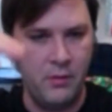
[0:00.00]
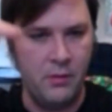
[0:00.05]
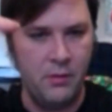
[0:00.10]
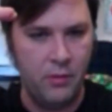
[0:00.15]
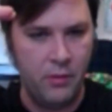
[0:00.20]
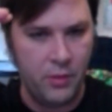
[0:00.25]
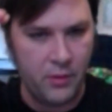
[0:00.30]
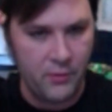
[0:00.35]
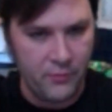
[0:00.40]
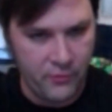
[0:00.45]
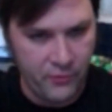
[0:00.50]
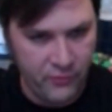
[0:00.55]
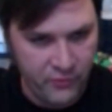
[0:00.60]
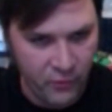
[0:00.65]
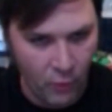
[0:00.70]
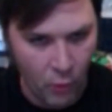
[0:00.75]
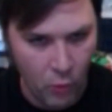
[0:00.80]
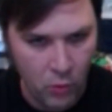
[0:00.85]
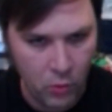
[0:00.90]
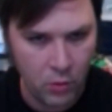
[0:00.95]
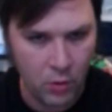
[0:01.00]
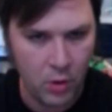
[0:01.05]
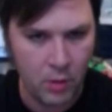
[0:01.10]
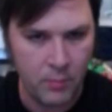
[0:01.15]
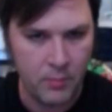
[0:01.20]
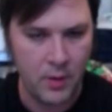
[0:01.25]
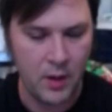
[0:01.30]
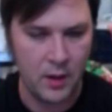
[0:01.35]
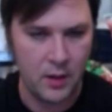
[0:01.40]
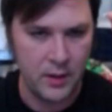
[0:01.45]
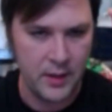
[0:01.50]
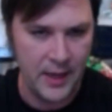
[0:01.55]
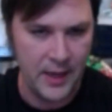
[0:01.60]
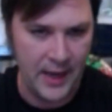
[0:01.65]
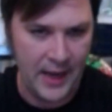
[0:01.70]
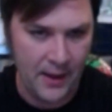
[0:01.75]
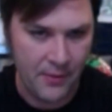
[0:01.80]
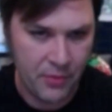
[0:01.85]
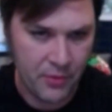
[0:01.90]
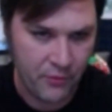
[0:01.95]
the form
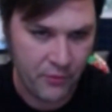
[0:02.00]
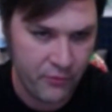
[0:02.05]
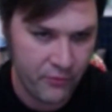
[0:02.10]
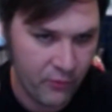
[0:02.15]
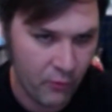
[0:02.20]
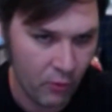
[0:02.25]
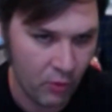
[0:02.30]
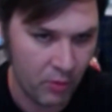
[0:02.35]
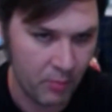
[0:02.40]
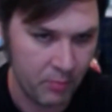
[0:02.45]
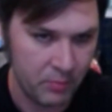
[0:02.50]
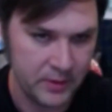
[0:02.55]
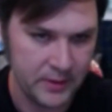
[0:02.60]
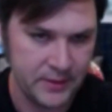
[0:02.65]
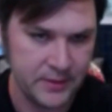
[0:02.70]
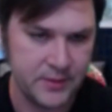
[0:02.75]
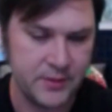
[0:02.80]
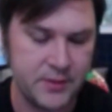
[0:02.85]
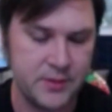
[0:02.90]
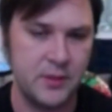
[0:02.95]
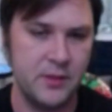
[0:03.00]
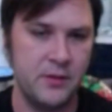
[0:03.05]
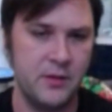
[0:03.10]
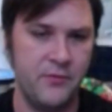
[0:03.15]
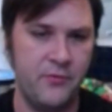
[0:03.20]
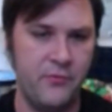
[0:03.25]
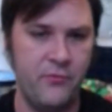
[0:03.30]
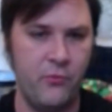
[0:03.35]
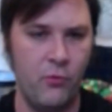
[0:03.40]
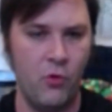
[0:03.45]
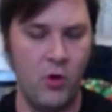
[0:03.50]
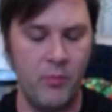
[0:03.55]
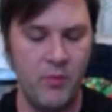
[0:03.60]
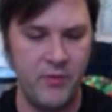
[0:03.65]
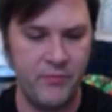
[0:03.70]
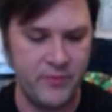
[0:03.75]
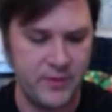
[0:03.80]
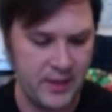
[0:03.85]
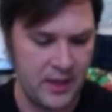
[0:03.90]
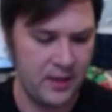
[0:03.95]
and the formless, the form
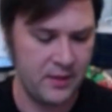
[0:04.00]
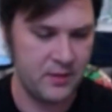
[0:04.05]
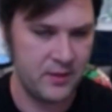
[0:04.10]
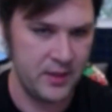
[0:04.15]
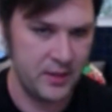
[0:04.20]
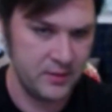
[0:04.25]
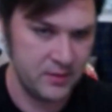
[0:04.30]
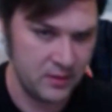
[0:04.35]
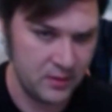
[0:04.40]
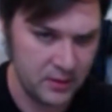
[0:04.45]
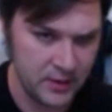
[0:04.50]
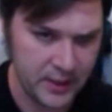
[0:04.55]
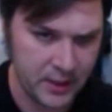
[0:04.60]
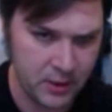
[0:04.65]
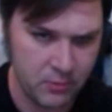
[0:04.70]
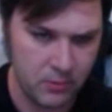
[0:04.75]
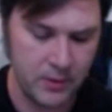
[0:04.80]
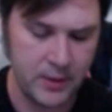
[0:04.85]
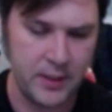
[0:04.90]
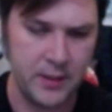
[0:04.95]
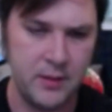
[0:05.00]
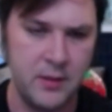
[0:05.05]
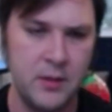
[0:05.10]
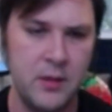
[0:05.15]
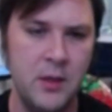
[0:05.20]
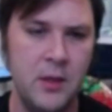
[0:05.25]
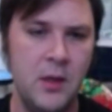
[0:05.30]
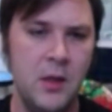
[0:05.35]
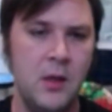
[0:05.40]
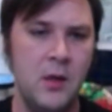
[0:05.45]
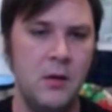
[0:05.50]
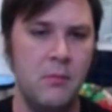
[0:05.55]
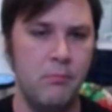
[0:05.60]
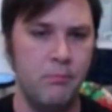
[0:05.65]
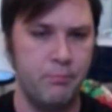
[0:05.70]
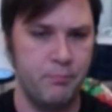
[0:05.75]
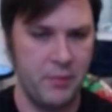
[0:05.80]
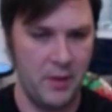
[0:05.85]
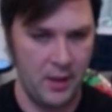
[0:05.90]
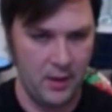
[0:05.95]
of death and the liquid
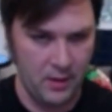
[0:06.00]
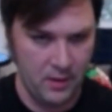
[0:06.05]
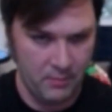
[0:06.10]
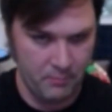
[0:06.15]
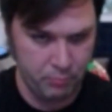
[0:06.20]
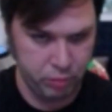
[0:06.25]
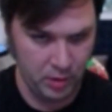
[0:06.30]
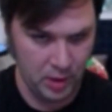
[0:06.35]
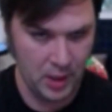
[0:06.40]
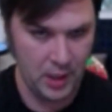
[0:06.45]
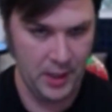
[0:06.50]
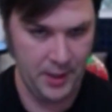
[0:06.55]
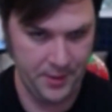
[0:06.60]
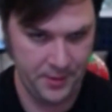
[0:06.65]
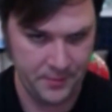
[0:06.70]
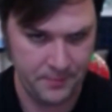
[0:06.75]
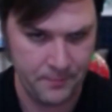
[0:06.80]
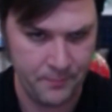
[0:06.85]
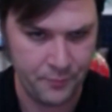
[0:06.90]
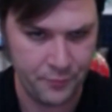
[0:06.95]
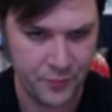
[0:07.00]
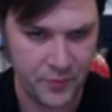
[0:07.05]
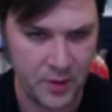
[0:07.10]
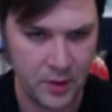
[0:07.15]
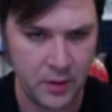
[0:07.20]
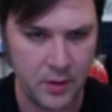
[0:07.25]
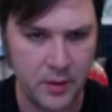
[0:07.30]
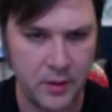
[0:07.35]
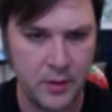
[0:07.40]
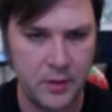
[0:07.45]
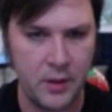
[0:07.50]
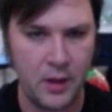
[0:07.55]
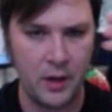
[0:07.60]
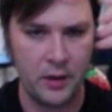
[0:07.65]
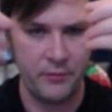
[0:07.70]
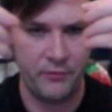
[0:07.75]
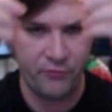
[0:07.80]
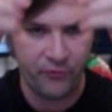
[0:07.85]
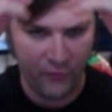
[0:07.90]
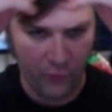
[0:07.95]
blood,
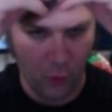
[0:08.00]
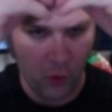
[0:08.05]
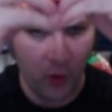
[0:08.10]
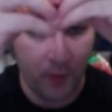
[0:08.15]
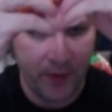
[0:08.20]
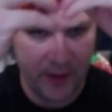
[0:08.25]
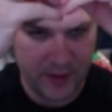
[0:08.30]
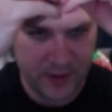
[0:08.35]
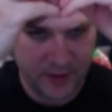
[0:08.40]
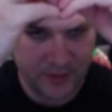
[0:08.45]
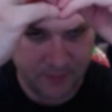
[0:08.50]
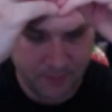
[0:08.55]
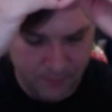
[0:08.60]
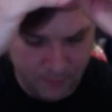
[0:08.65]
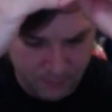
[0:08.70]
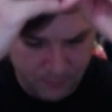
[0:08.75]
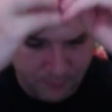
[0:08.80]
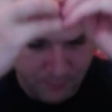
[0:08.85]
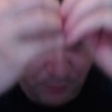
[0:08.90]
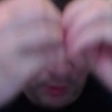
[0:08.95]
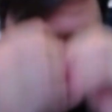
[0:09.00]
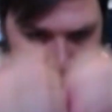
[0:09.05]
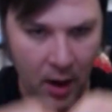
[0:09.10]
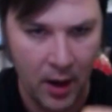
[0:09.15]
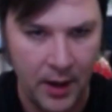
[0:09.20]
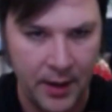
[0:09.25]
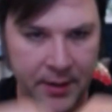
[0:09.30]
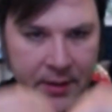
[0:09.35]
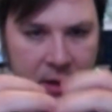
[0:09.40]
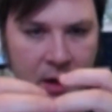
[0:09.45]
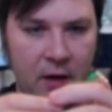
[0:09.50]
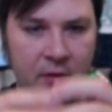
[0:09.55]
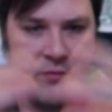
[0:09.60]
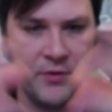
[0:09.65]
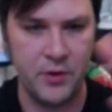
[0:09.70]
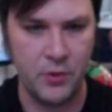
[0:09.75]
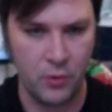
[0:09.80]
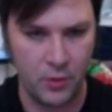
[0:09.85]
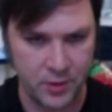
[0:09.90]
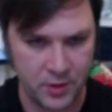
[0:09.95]
forming the bond of
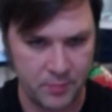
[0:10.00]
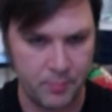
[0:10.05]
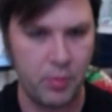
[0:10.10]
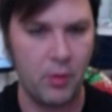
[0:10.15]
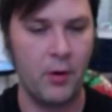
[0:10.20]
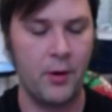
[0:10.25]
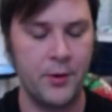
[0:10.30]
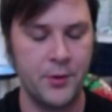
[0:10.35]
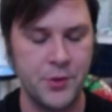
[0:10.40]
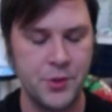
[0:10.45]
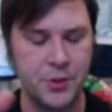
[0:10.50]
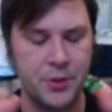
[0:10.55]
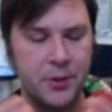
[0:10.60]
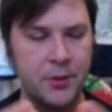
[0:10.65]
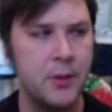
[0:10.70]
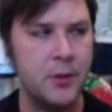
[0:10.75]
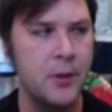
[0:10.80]
your departure.